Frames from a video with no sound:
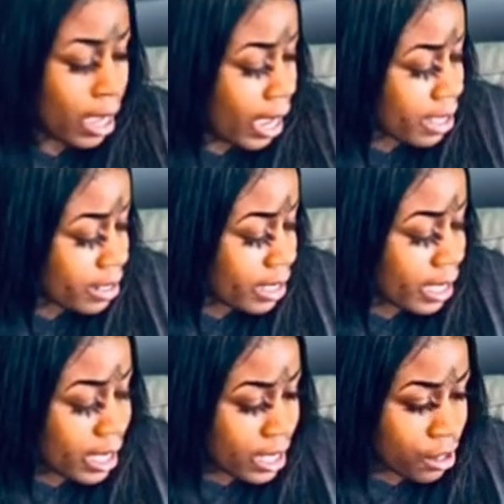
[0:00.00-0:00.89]
And
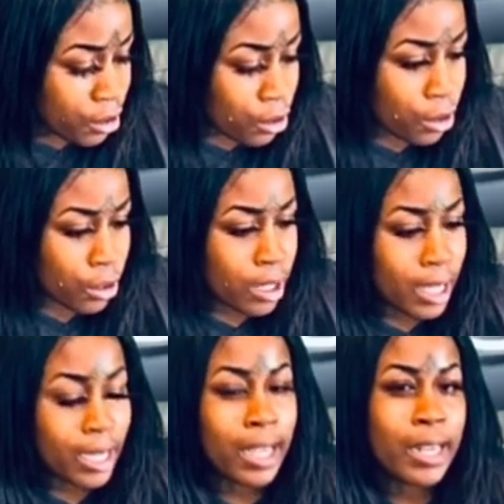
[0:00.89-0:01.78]
the ego
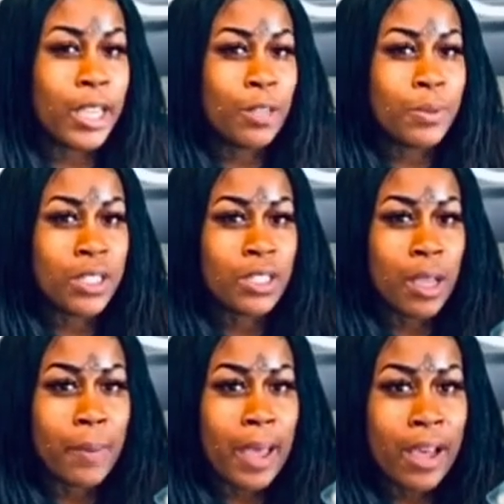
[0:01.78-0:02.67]
kind of helps us
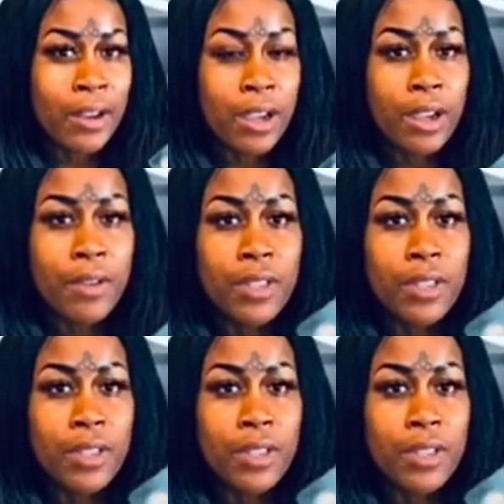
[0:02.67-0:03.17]
come out of the